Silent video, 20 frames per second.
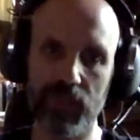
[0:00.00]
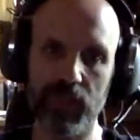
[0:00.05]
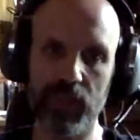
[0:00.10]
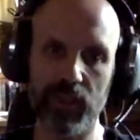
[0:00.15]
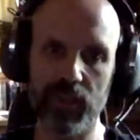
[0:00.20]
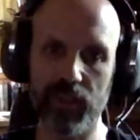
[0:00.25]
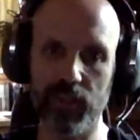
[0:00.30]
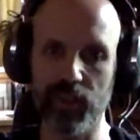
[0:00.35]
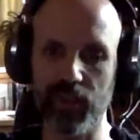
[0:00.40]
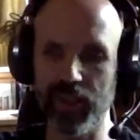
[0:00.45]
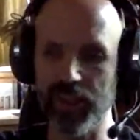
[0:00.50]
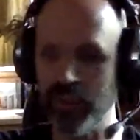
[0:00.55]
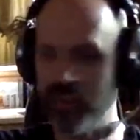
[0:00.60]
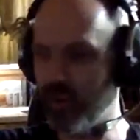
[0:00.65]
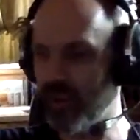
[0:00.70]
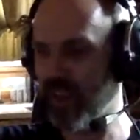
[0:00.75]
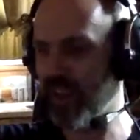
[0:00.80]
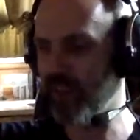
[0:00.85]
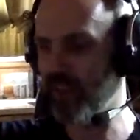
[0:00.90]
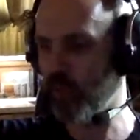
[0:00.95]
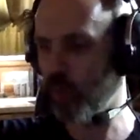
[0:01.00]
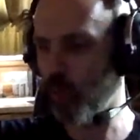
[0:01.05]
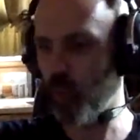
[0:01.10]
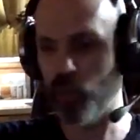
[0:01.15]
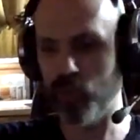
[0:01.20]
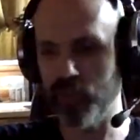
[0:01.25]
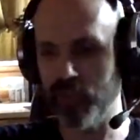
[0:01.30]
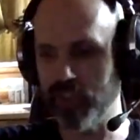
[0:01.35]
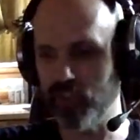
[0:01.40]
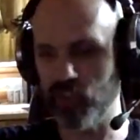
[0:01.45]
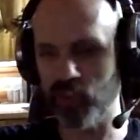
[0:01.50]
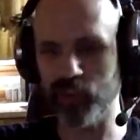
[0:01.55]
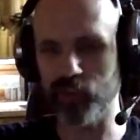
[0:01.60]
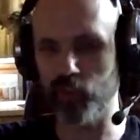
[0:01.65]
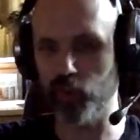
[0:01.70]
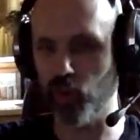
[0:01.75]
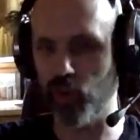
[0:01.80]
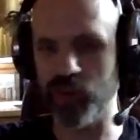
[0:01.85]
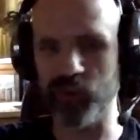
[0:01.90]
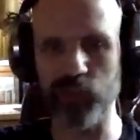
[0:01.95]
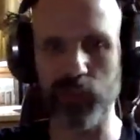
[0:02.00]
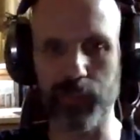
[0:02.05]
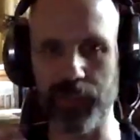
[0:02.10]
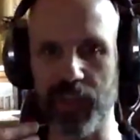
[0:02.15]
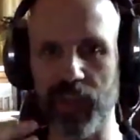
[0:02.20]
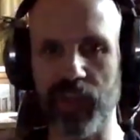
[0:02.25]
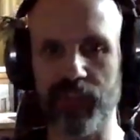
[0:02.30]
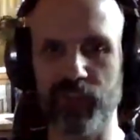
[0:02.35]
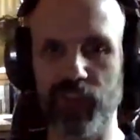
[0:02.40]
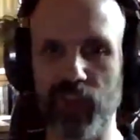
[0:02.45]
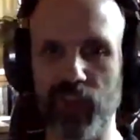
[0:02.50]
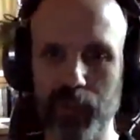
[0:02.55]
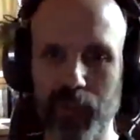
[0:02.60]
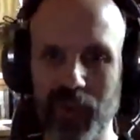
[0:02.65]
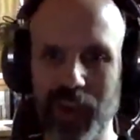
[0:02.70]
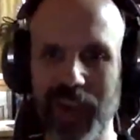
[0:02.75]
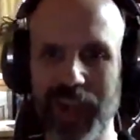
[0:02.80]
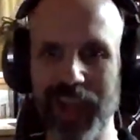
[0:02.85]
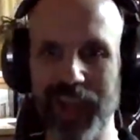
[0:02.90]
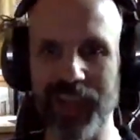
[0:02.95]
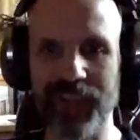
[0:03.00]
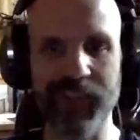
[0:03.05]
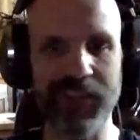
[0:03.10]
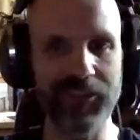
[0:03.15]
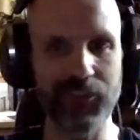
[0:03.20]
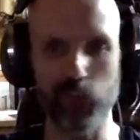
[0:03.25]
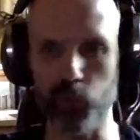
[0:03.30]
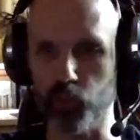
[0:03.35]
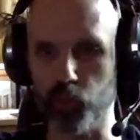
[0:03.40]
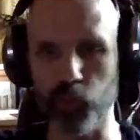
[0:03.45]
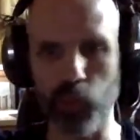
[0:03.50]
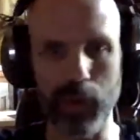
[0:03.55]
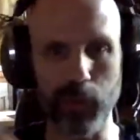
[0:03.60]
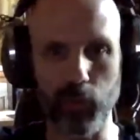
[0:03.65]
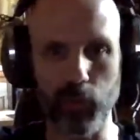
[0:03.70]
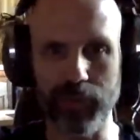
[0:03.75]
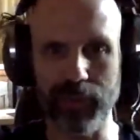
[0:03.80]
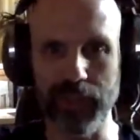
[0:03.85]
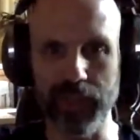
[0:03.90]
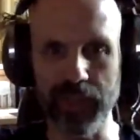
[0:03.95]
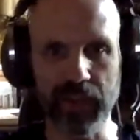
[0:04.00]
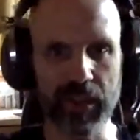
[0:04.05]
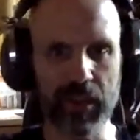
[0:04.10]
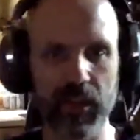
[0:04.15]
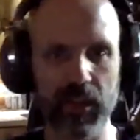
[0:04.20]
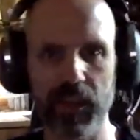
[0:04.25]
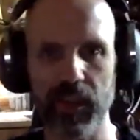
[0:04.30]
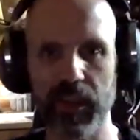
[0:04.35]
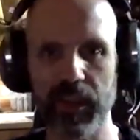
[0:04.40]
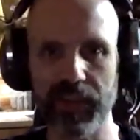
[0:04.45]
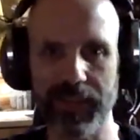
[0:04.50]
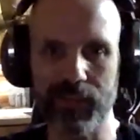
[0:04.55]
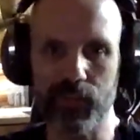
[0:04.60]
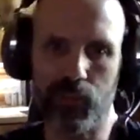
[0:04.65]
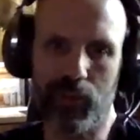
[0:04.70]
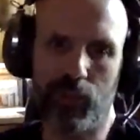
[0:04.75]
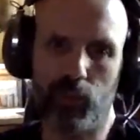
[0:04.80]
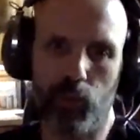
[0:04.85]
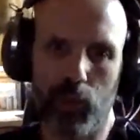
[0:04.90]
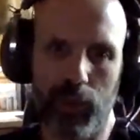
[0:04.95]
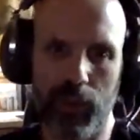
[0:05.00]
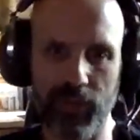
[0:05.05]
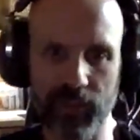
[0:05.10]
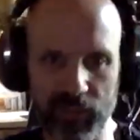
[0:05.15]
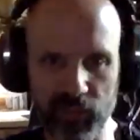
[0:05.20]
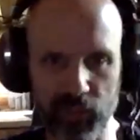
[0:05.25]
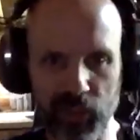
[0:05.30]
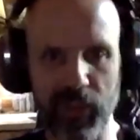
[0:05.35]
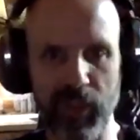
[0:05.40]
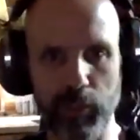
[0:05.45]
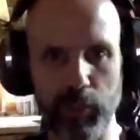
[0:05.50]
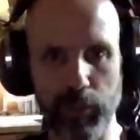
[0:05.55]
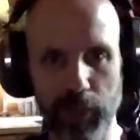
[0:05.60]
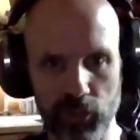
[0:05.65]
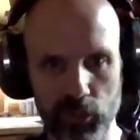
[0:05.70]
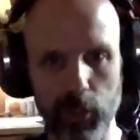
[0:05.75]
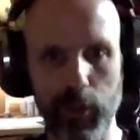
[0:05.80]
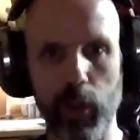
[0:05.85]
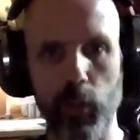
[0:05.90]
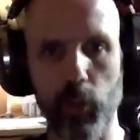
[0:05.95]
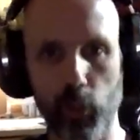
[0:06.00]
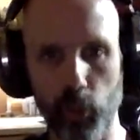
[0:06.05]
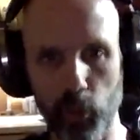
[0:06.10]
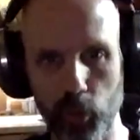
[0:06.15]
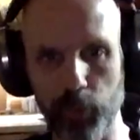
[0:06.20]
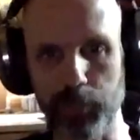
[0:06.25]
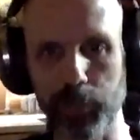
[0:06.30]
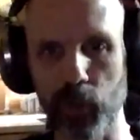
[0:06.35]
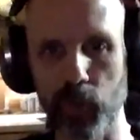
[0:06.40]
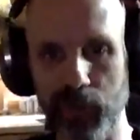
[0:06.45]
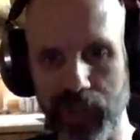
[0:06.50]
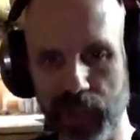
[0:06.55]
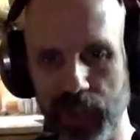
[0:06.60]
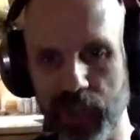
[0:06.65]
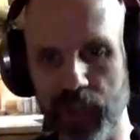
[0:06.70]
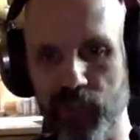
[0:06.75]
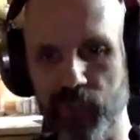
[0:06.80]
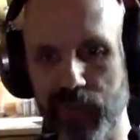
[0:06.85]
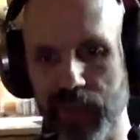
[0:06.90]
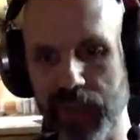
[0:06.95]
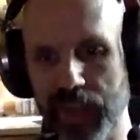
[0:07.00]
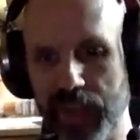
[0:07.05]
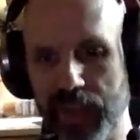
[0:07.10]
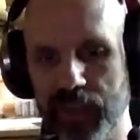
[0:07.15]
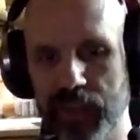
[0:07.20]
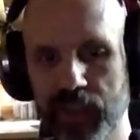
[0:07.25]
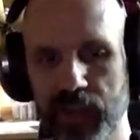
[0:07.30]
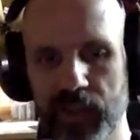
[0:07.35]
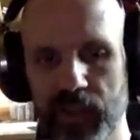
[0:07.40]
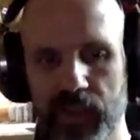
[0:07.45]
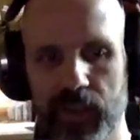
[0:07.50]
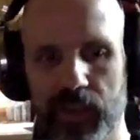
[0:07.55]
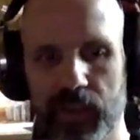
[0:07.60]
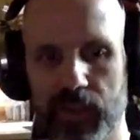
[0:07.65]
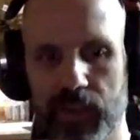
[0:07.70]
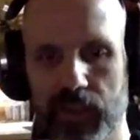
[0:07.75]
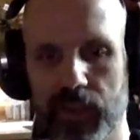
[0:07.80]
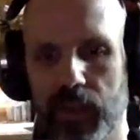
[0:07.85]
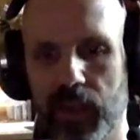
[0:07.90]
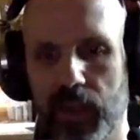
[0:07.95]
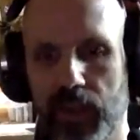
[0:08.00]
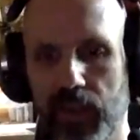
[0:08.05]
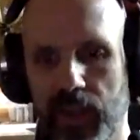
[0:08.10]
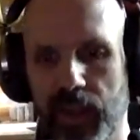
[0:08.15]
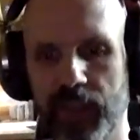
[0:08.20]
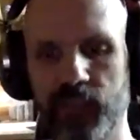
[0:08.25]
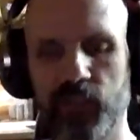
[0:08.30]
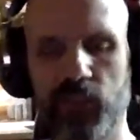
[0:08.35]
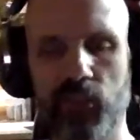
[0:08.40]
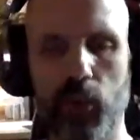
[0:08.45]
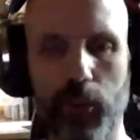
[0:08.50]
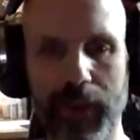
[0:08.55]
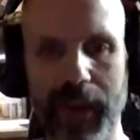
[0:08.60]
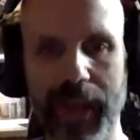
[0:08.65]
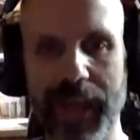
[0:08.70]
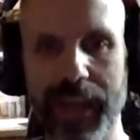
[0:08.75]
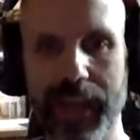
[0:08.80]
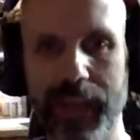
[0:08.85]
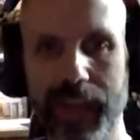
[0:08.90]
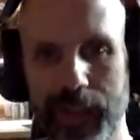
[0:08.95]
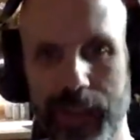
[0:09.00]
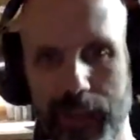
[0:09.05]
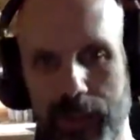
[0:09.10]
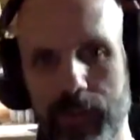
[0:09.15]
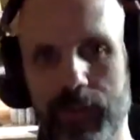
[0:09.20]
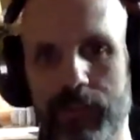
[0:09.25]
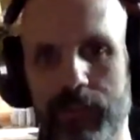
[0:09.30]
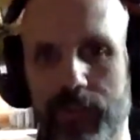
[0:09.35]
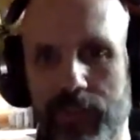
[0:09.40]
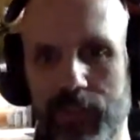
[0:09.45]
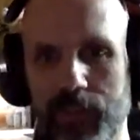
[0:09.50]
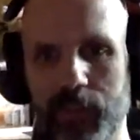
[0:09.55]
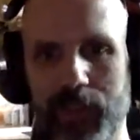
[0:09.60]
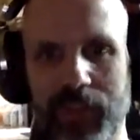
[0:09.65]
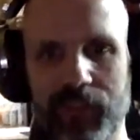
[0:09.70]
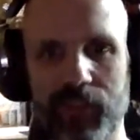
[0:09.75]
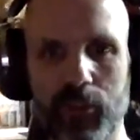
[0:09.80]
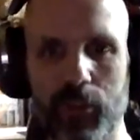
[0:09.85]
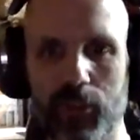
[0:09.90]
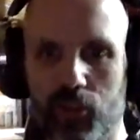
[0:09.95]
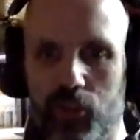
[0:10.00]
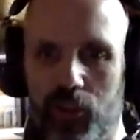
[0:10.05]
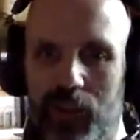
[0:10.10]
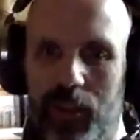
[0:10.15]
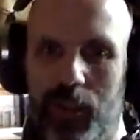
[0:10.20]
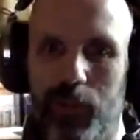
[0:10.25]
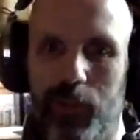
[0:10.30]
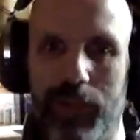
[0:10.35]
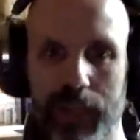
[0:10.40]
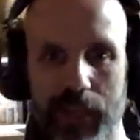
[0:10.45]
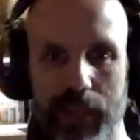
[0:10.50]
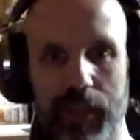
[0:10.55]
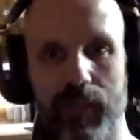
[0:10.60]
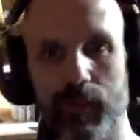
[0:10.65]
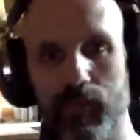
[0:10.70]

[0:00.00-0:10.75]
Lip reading: You can totally just draw something off the top of your head and then just run with it. And that's one of the things I like best about world building is that it's your head. You can do the shit you like.